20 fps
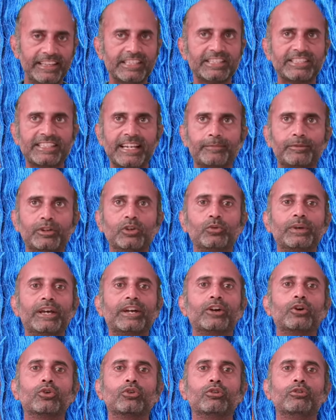chapter, we are
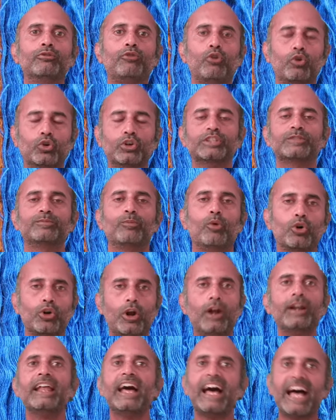going to focus more
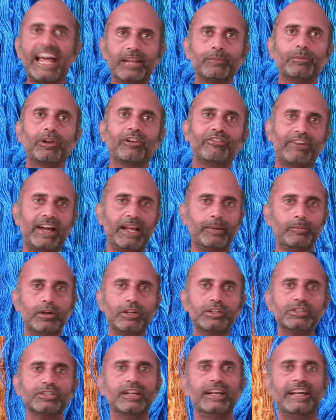on animal fibers,
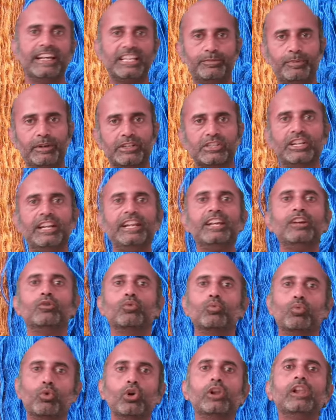especially
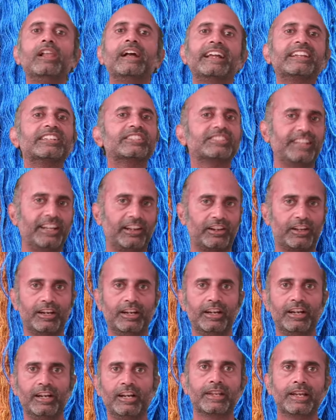wool and silk.
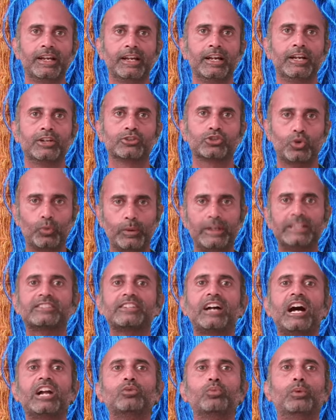So we'll
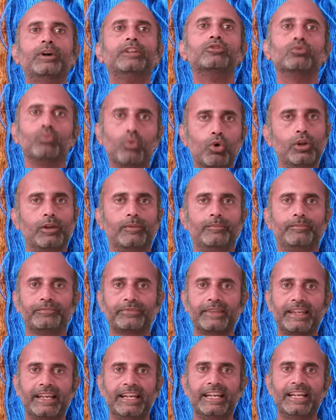start with wool.
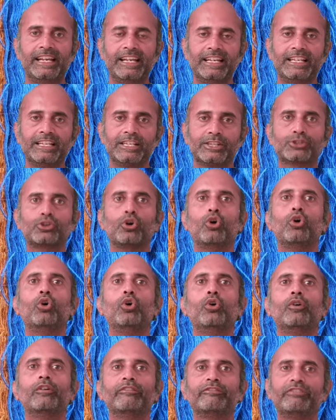
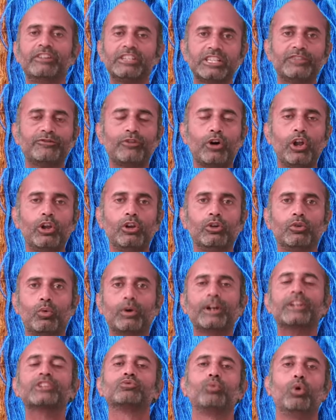So first of all,
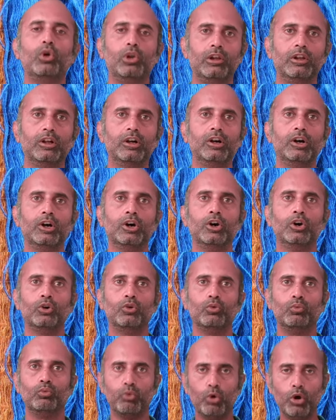what is wool?
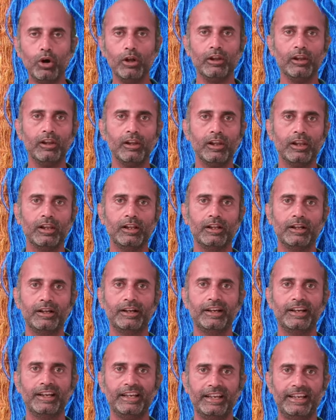Wool
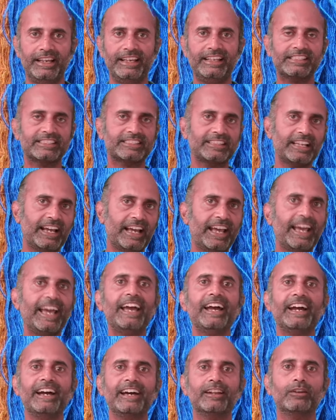is the
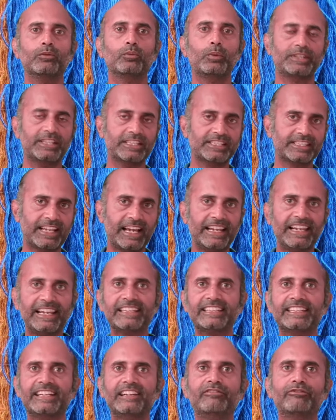hair which is
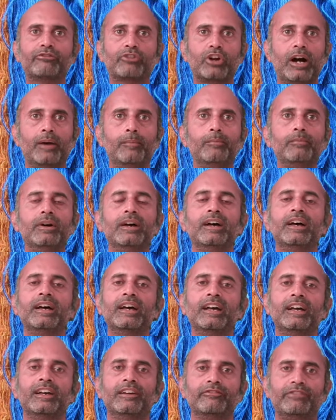collected from
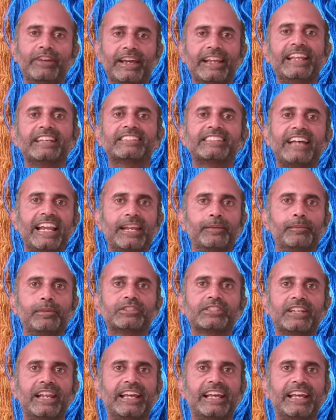various animals like